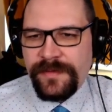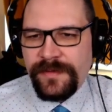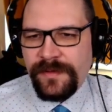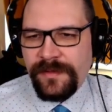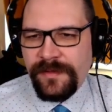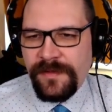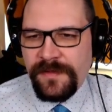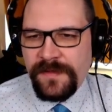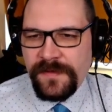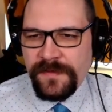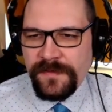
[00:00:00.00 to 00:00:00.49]

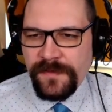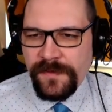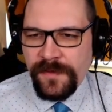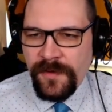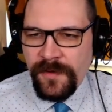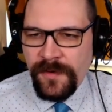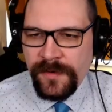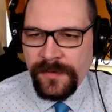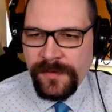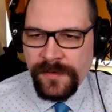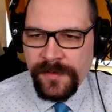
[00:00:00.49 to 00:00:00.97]
The central
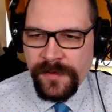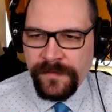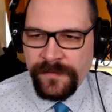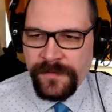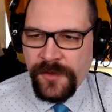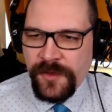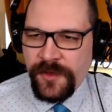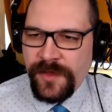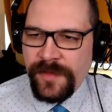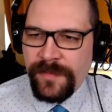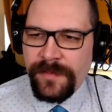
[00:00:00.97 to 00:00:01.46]
corridor of the
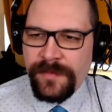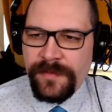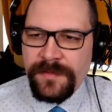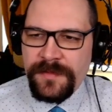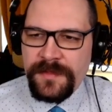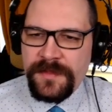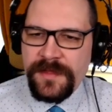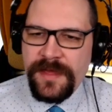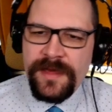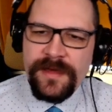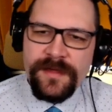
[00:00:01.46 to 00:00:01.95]
ship
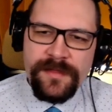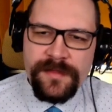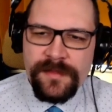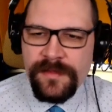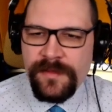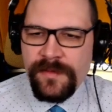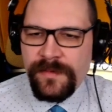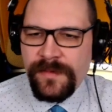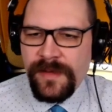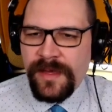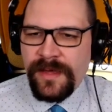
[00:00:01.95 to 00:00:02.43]
snakes
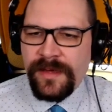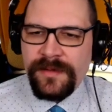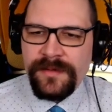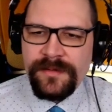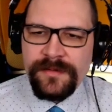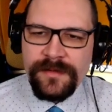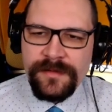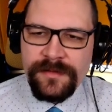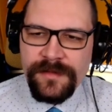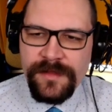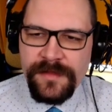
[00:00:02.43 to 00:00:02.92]
in a way
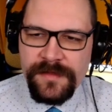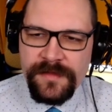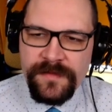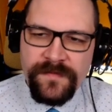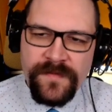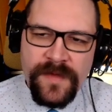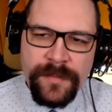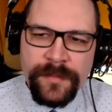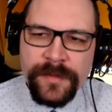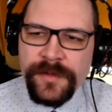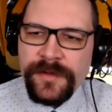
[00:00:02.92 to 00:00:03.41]
that isn't
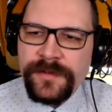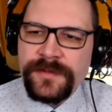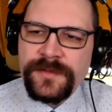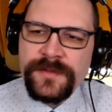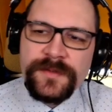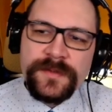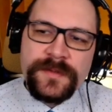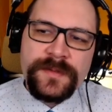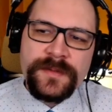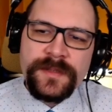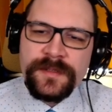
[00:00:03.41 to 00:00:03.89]
familiar
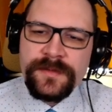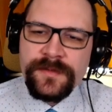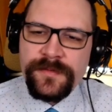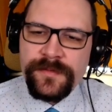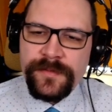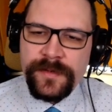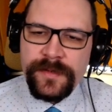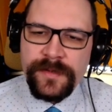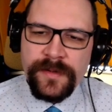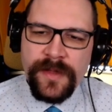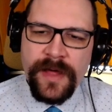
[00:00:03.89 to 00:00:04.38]
to you, and you
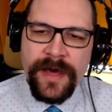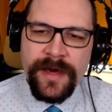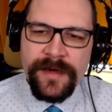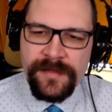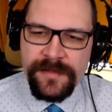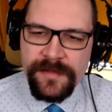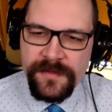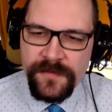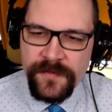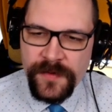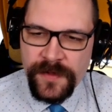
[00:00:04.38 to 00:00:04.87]
realize
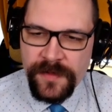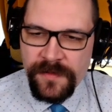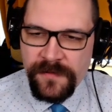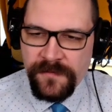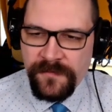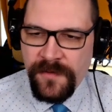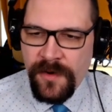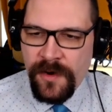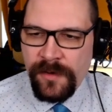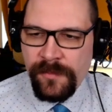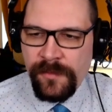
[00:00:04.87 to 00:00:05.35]
this rig is
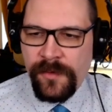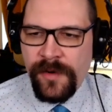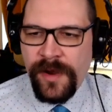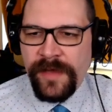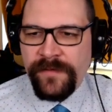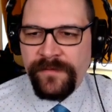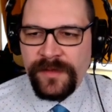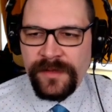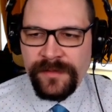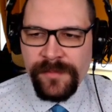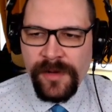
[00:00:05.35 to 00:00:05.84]
far more
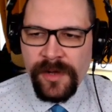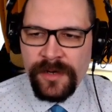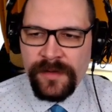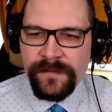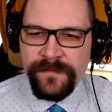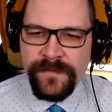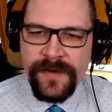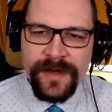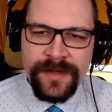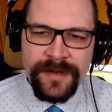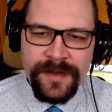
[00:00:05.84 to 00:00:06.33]
heavily
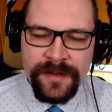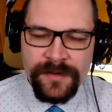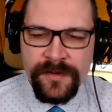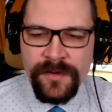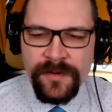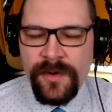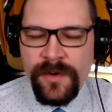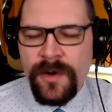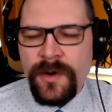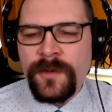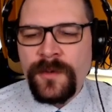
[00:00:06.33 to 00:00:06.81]
modified than
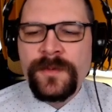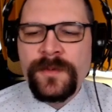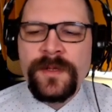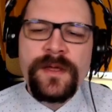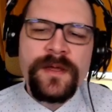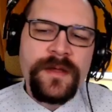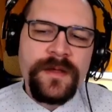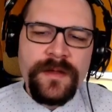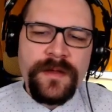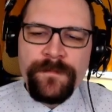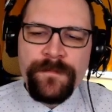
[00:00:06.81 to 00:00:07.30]
your own.
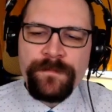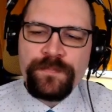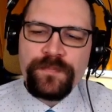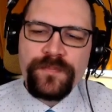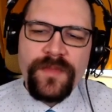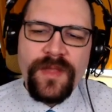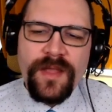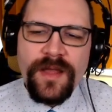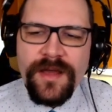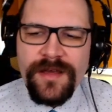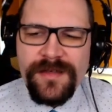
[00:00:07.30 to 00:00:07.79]

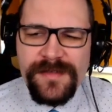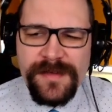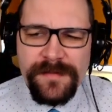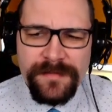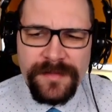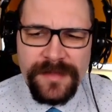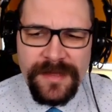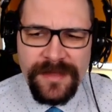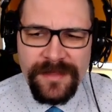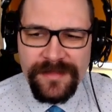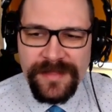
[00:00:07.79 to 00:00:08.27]

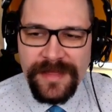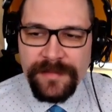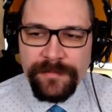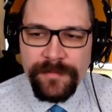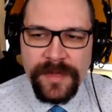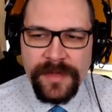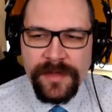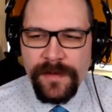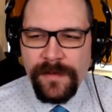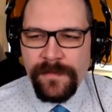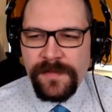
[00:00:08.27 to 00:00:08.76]
Something that
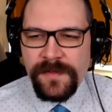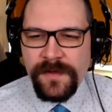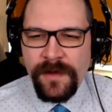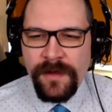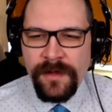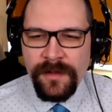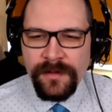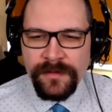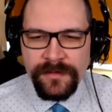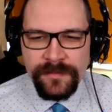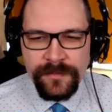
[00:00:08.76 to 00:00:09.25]
becomes
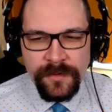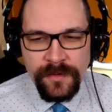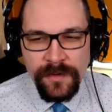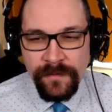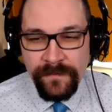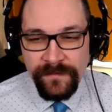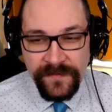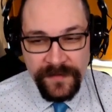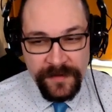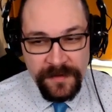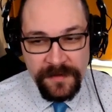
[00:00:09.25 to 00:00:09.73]
all the more
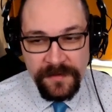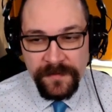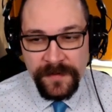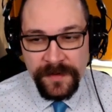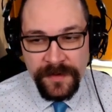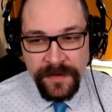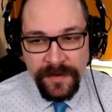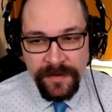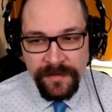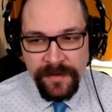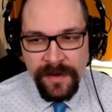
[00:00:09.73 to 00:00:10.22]
obvious when
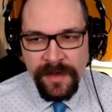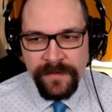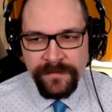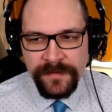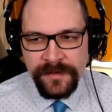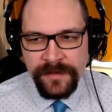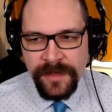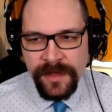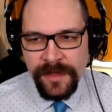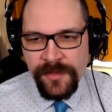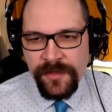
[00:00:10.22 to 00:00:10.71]
you arrive
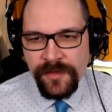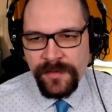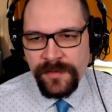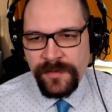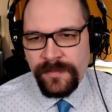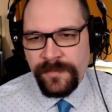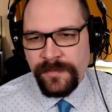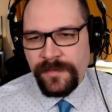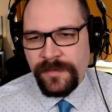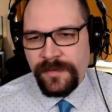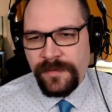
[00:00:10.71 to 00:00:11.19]
in the engine
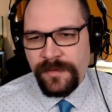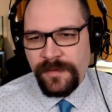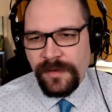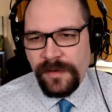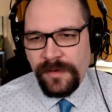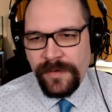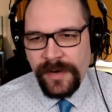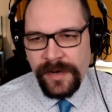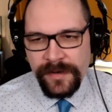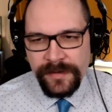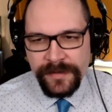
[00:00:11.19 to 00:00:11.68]
room.
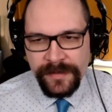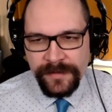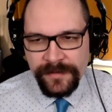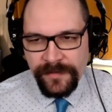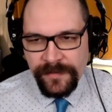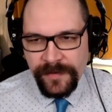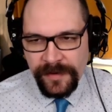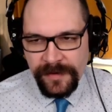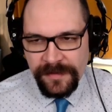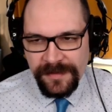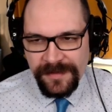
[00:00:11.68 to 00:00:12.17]
Rather than the
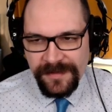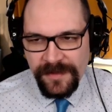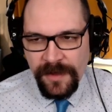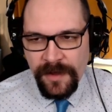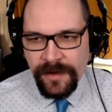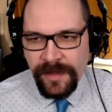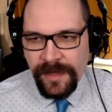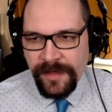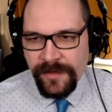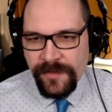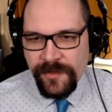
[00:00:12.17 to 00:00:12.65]
rig's
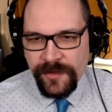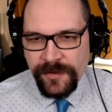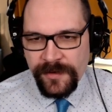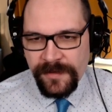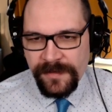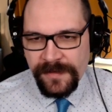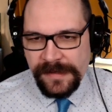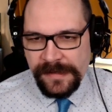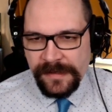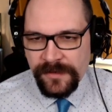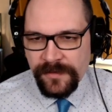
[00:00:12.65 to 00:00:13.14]
stock engine, a
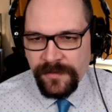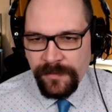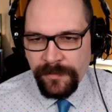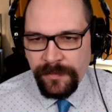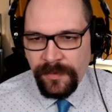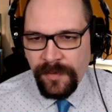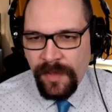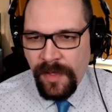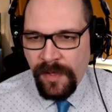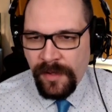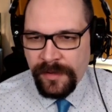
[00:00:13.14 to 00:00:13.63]
singular
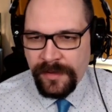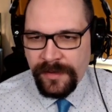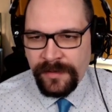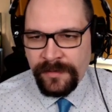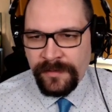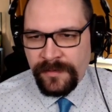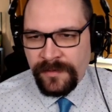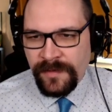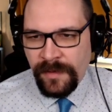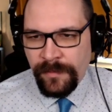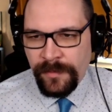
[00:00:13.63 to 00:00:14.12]
block
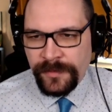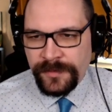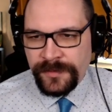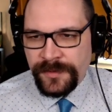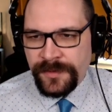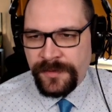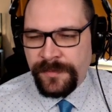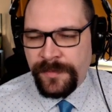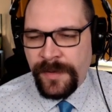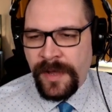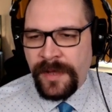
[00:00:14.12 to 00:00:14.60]
and double
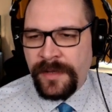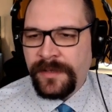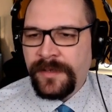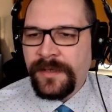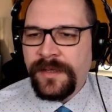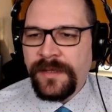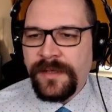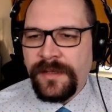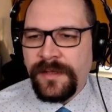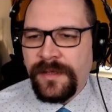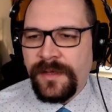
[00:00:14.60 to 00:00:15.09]
turbine,
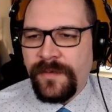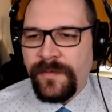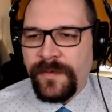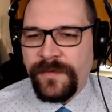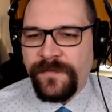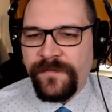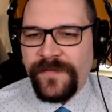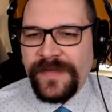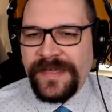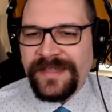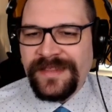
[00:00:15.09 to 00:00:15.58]
with
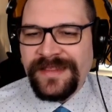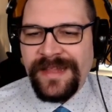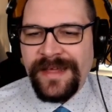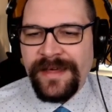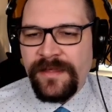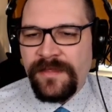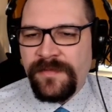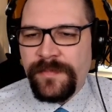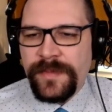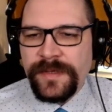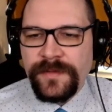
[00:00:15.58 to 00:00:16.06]
feed
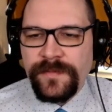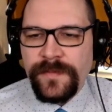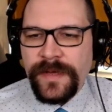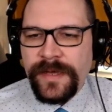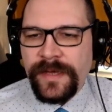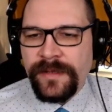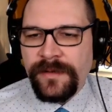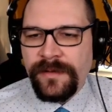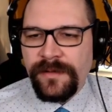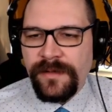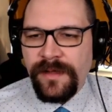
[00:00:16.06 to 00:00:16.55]
lines
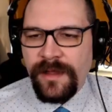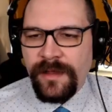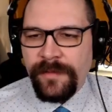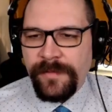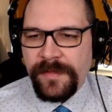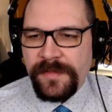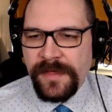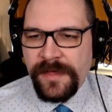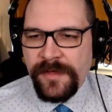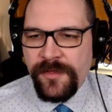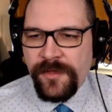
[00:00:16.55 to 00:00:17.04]
between,
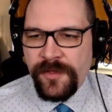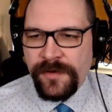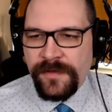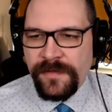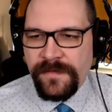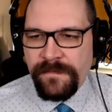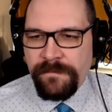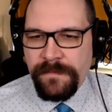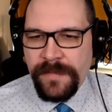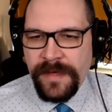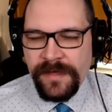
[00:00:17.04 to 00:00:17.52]
Alma's engine is
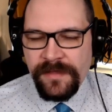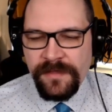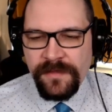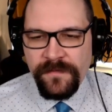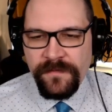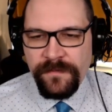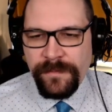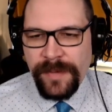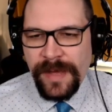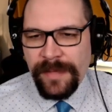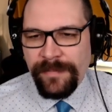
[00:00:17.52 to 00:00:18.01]
a mess
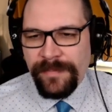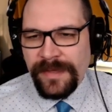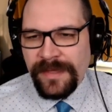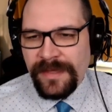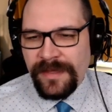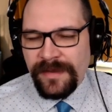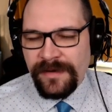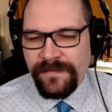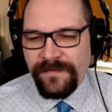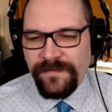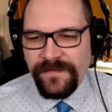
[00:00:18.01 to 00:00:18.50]
of piping
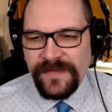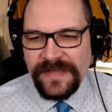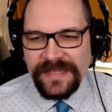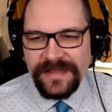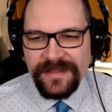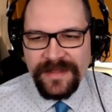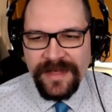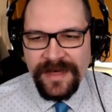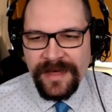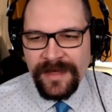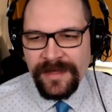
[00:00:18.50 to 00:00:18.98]
and feed
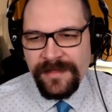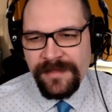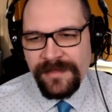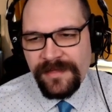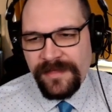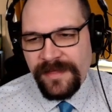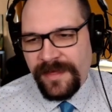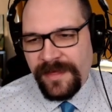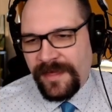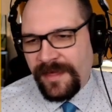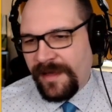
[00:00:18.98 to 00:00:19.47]
lines
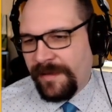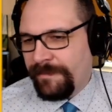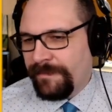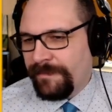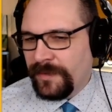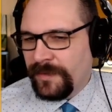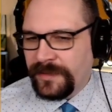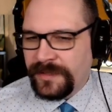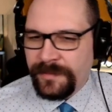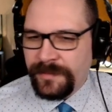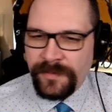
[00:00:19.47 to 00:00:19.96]
linking up
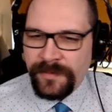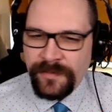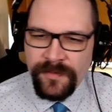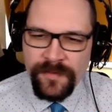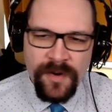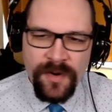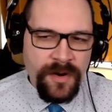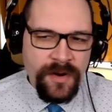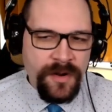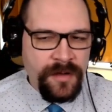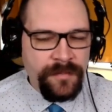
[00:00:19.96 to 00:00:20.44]
multiple
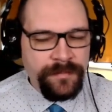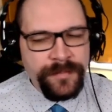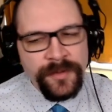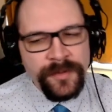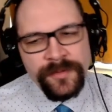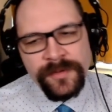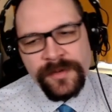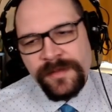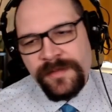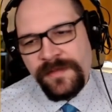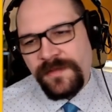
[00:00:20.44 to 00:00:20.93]
raw
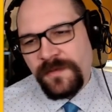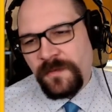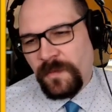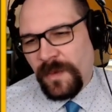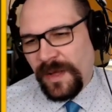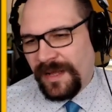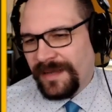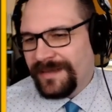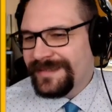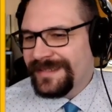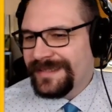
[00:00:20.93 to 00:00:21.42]
components
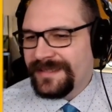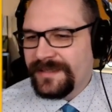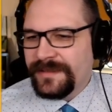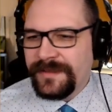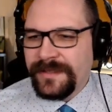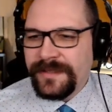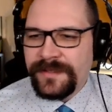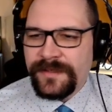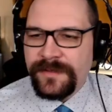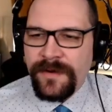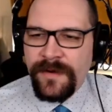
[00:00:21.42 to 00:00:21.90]
welded to the
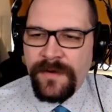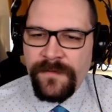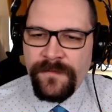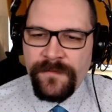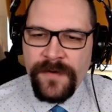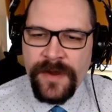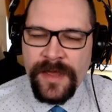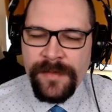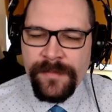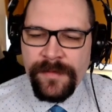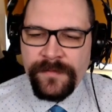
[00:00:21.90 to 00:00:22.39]
interior
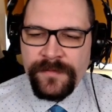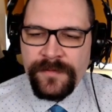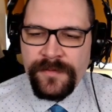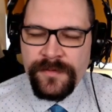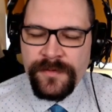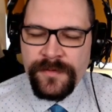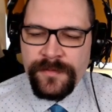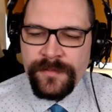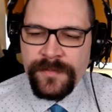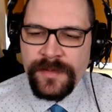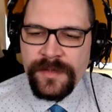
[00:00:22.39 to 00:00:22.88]
frame of the
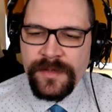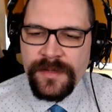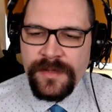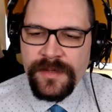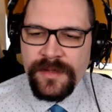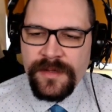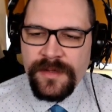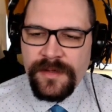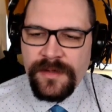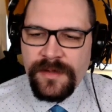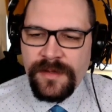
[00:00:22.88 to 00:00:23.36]
room.
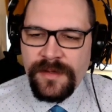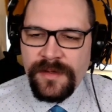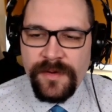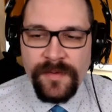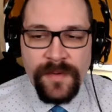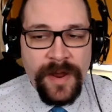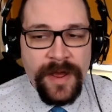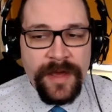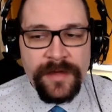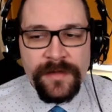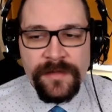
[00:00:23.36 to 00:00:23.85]

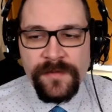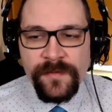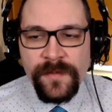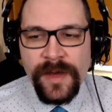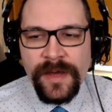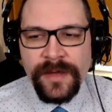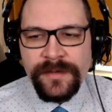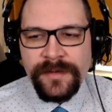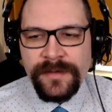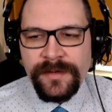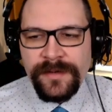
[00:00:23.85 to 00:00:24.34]
Your eyes
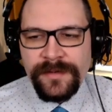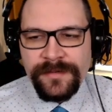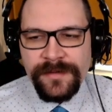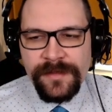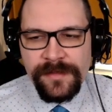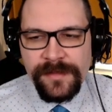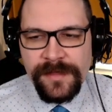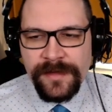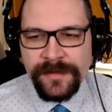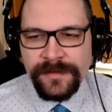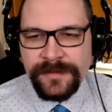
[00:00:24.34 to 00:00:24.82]
widen at the
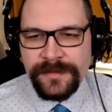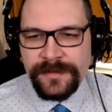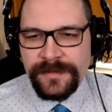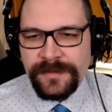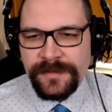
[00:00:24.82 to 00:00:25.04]
sight.